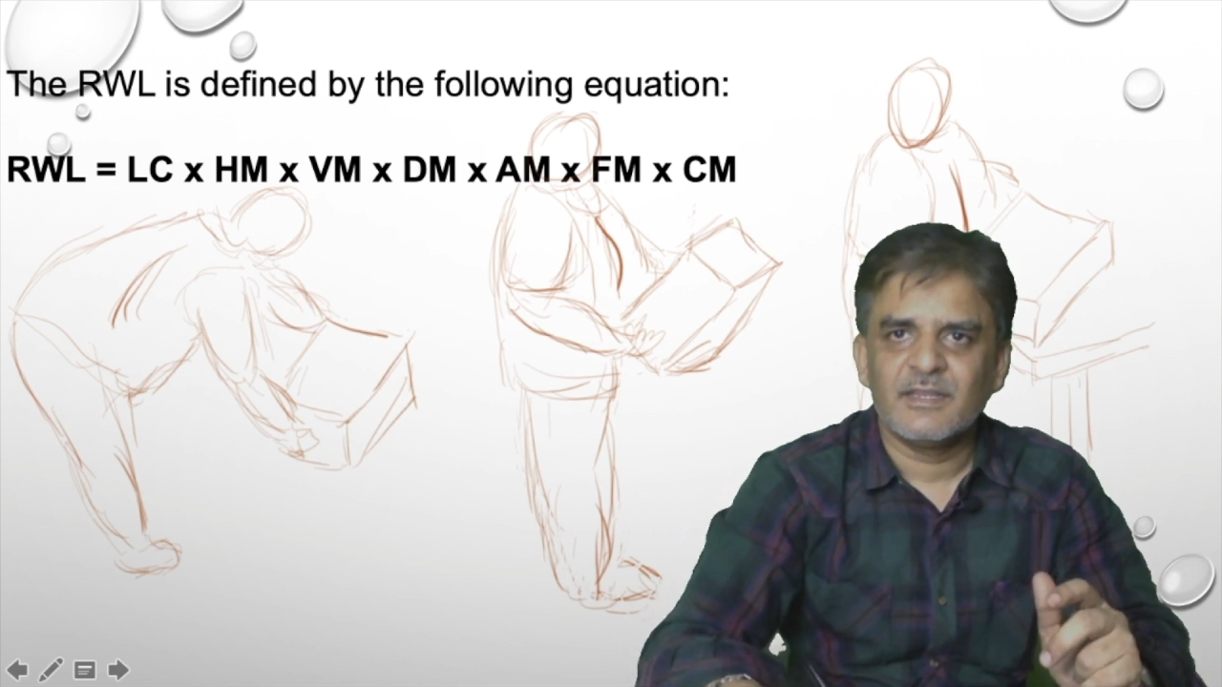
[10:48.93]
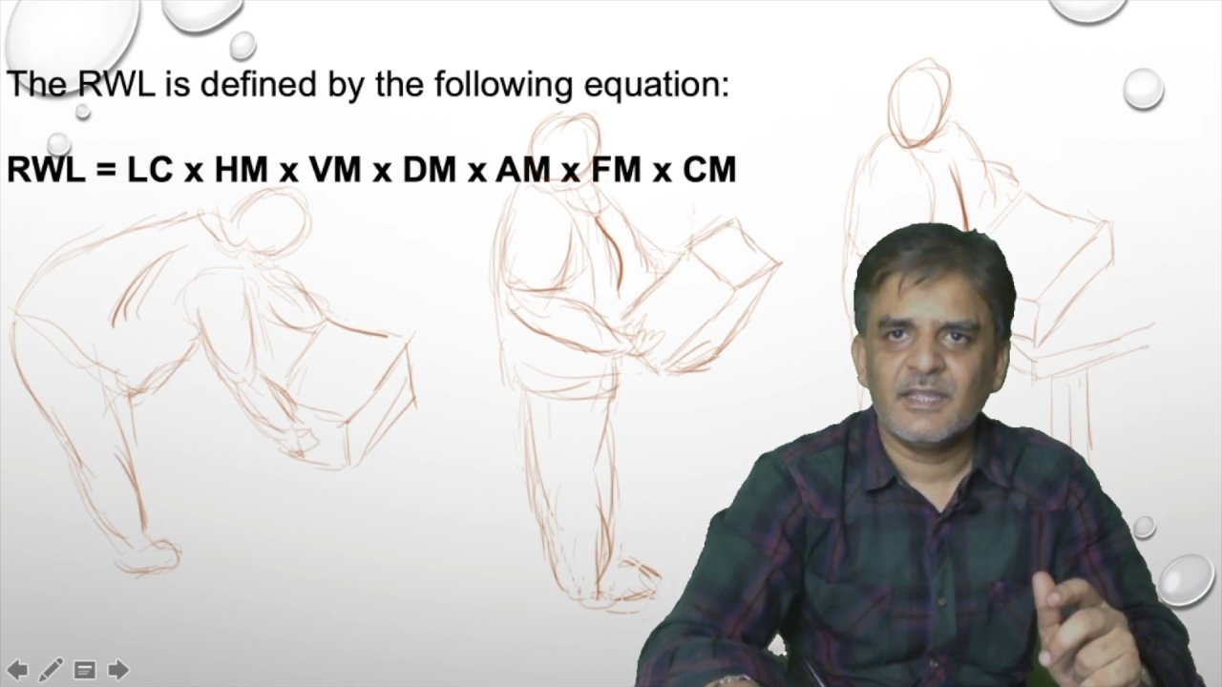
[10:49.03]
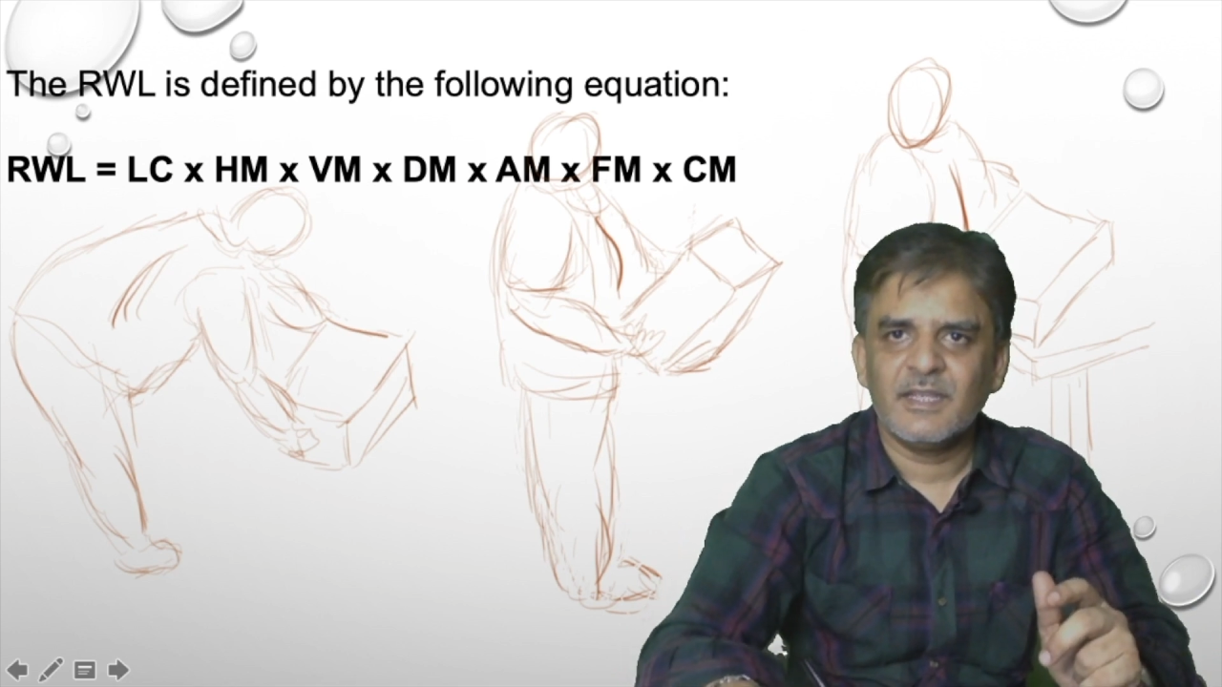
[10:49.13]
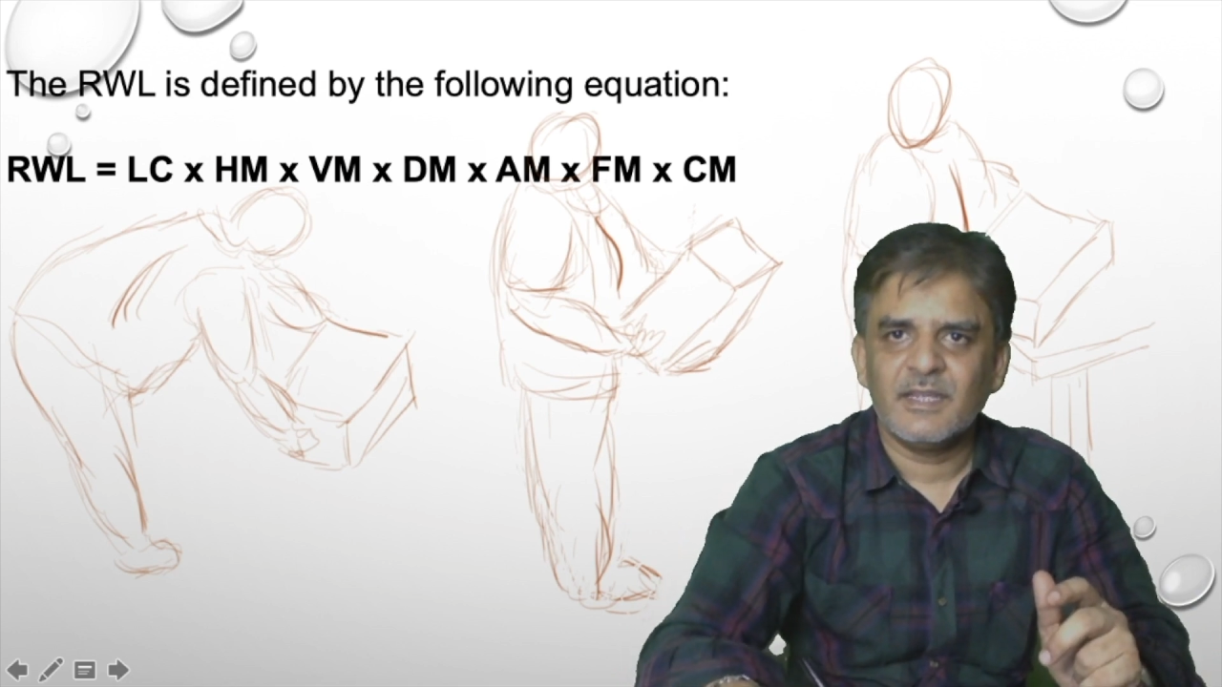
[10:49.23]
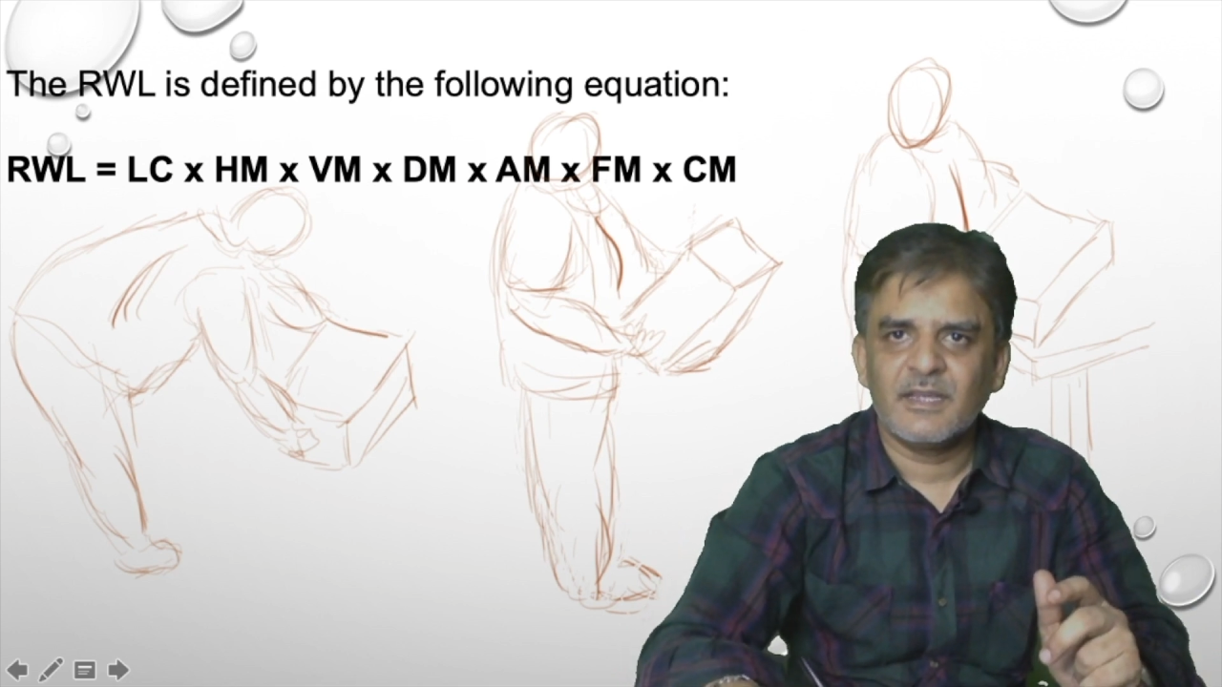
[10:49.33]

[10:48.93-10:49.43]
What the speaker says: the